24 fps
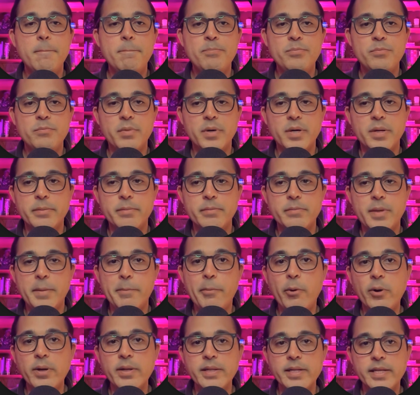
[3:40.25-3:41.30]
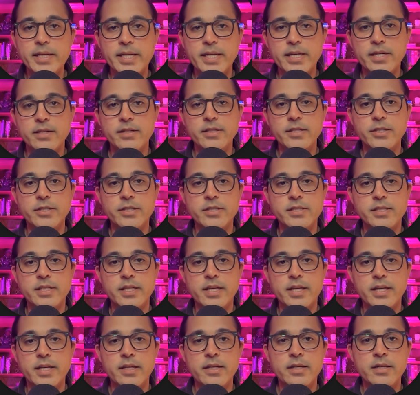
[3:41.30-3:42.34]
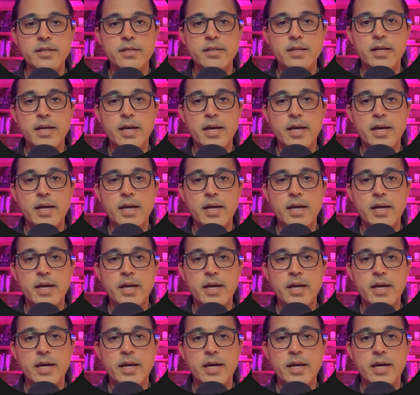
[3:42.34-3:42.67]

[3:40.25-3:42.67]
But importantly here, you're seeing